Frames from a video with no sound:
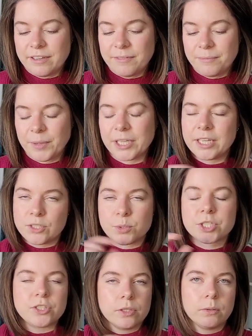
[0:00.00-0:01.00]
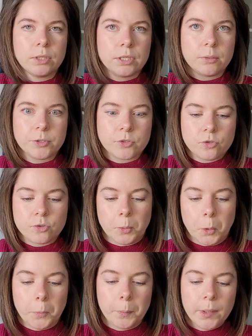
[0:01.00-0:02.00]
my gauge was still a little bit too
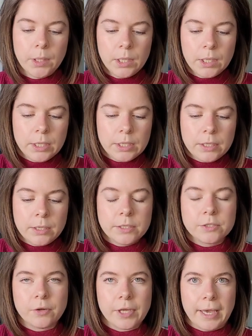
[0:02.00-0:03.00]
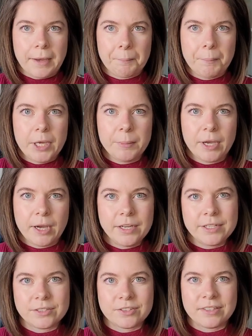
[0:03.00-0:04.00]
small. So yeah, maybe I
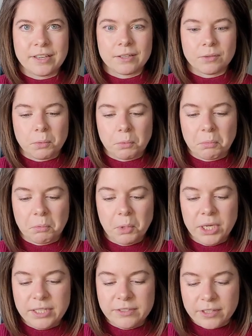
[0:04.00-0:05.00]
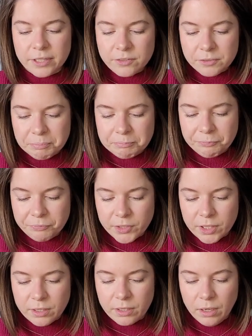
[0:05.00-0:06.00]
knit echt really tight.
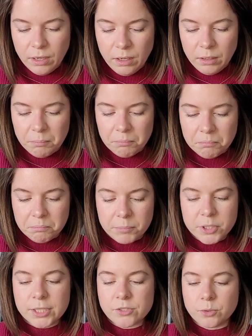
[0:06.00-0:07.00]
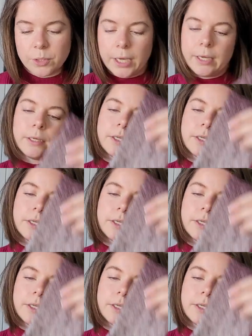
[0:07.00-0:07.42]
But that's okay.